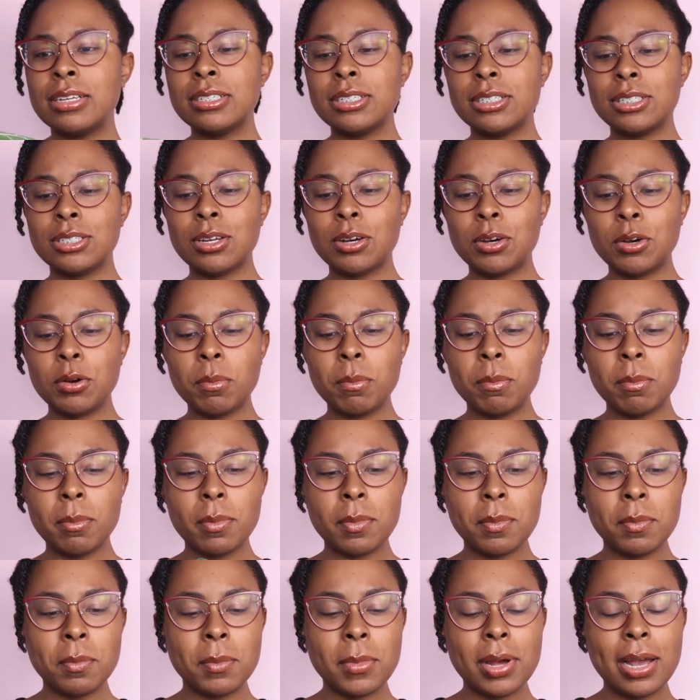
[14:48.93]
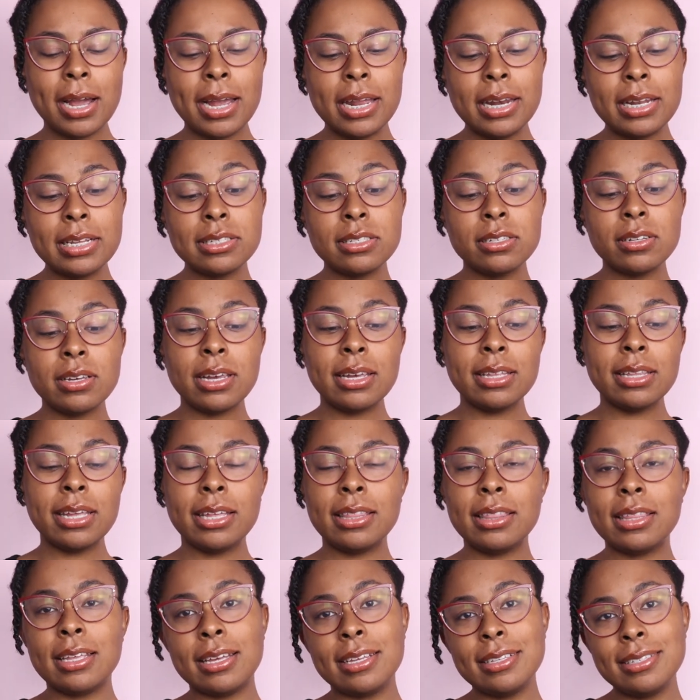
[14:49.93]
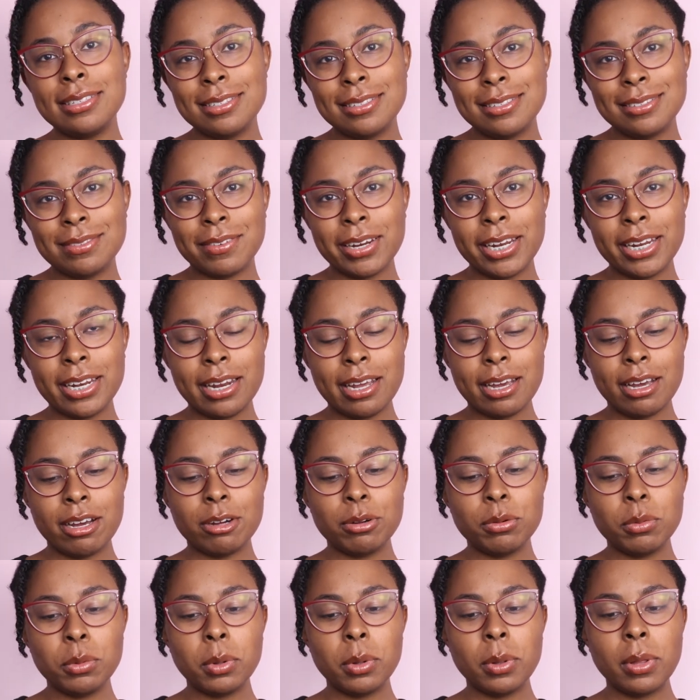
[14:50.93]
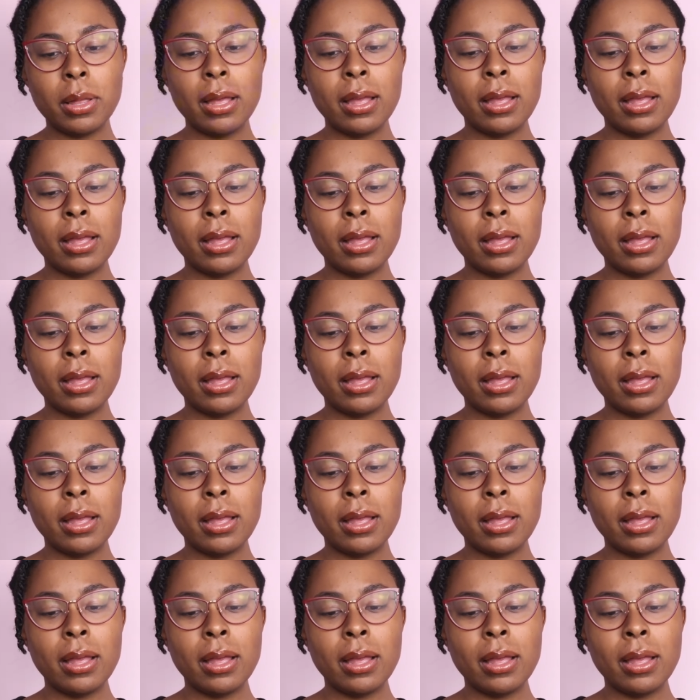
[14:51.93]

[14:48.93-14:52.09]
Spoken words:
So mine is looking like this right now.